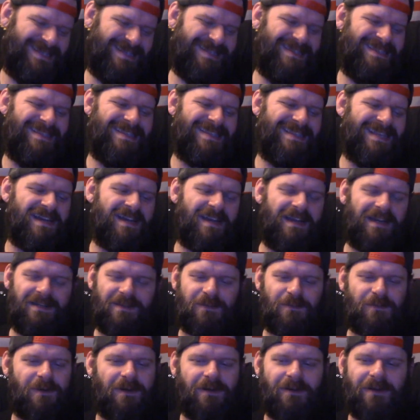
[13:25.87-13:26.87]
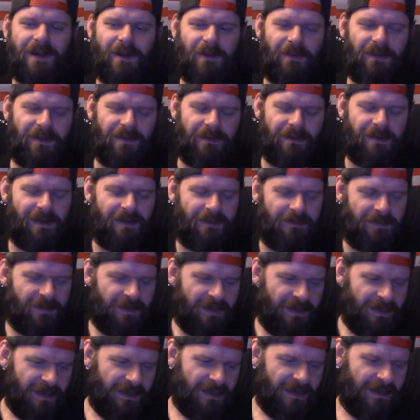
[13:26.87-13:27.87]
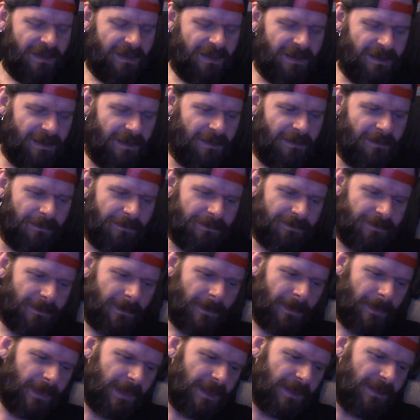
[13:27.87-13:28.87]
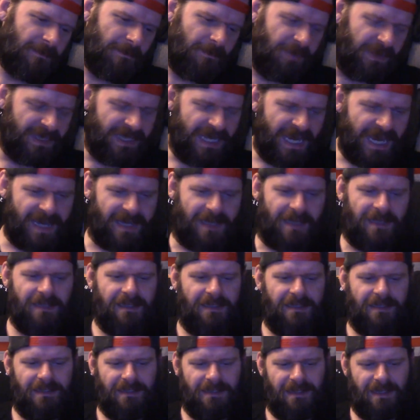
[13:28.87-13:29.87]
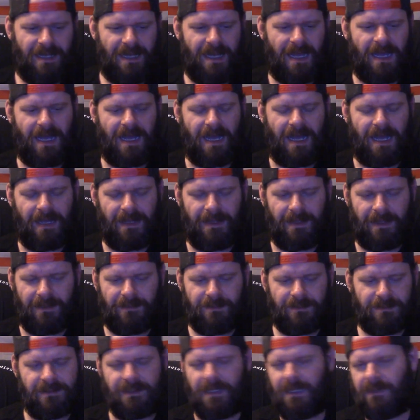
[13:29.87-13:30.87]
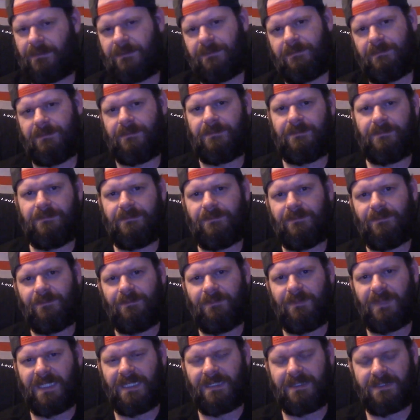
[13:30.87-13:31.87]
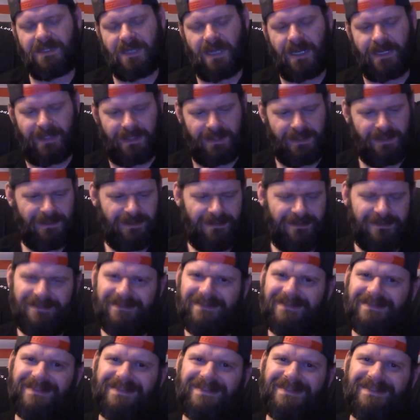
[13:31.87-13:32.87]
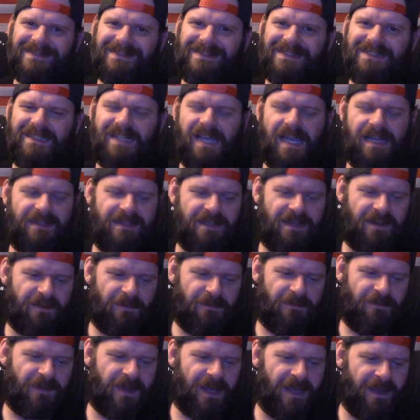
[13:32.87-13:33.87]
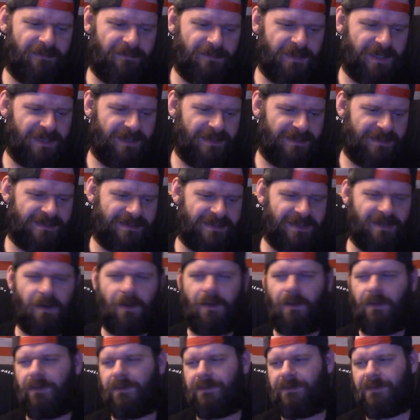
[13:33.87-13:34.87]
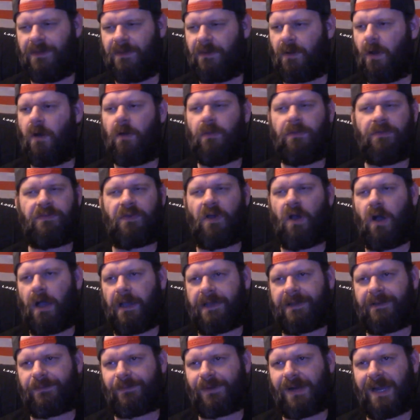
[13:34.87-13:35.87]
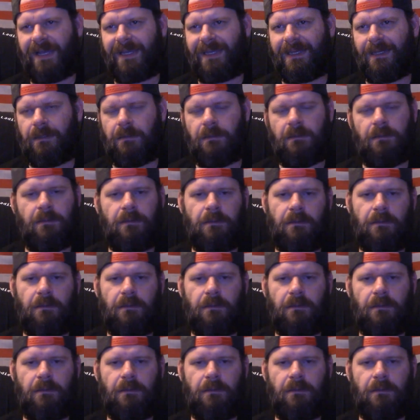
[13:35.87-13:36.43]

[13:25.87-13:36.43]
then I just run around with other guns. Um, but yeah, I, I, I, I, me and Johnny sat there the five minutes, did all the, all the talking right.